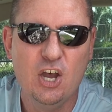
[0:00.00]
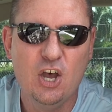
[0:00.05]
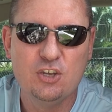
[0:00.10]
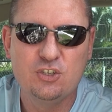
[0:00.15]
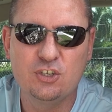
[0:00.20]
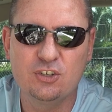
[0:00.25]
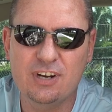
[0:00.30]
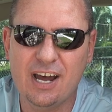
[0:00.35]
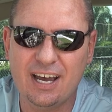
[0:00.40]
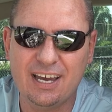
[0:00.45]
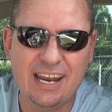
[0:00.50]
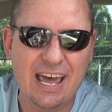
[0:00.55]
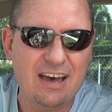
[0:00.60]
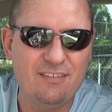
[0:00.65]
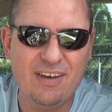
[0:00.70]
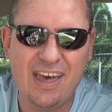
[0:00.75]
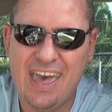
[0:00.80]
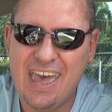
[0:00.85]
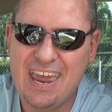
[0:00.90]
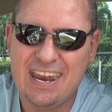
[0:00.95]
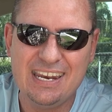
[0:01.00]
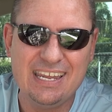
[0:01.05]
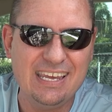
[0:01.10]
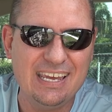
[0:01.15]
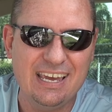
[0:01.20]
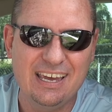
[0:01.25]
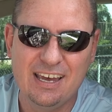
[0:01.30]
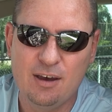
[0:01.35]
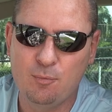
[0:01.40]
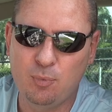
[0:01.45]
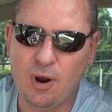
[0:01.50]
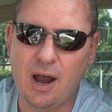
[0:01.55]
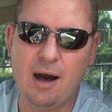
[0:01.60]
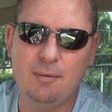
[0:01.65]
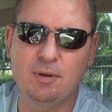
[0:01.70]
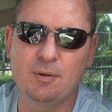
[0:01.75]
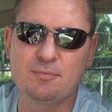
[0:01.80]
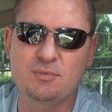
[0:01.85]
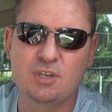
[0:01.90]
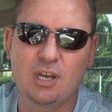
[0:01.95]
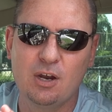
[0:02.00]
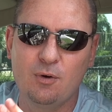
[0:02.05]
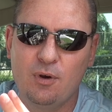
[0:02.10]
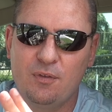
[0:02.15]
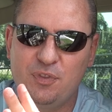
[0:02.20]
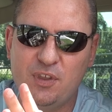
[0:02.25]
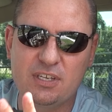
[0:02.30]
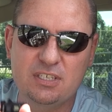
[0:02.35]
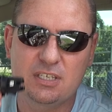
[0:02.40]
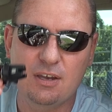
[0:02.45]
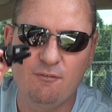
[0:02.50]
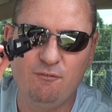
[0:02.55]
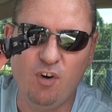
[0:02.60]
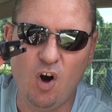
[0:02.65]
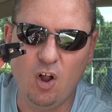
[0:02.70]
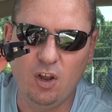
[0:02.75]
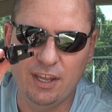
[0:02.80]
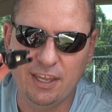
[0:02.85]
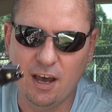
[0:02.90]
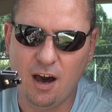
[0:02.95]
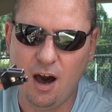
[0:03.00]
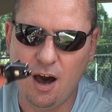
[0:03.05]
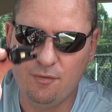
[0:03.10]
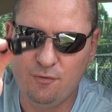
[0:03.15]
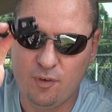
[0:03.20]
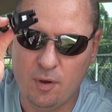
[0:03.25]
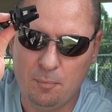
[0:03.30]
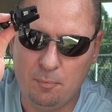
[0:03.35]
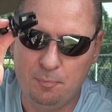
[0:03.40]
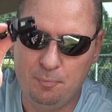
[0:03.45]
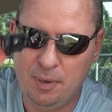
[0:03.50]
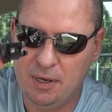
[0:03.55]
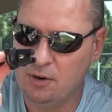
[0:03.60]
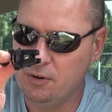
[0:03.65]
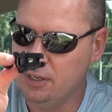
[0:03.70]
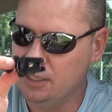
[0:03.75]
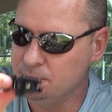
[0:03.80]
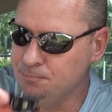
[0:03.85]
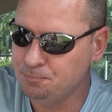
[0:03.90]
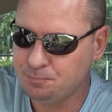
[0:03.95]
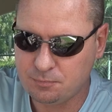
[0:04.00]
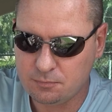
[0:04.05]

so you're not gonna have any problems with this falling off, period.